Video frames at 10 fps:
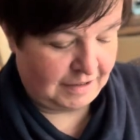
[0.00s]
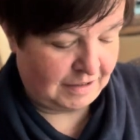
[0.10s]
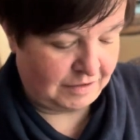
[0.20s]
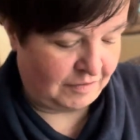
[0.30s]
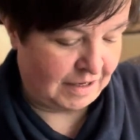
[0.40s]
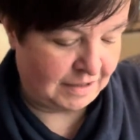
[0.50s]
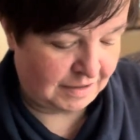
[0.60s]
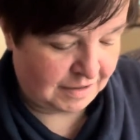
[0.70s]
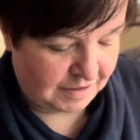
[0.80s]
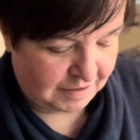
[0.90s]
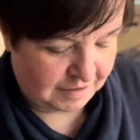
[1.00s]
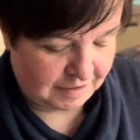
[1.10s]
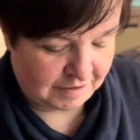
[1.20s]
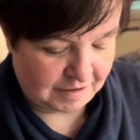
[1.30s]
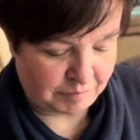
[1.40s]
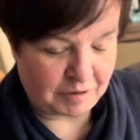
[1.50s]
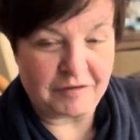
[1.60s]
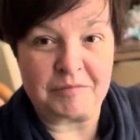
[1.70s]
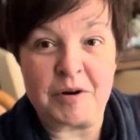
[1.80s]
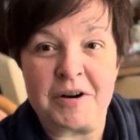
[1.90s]
I've added a couple
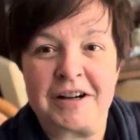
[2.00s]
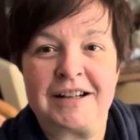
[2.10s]
of more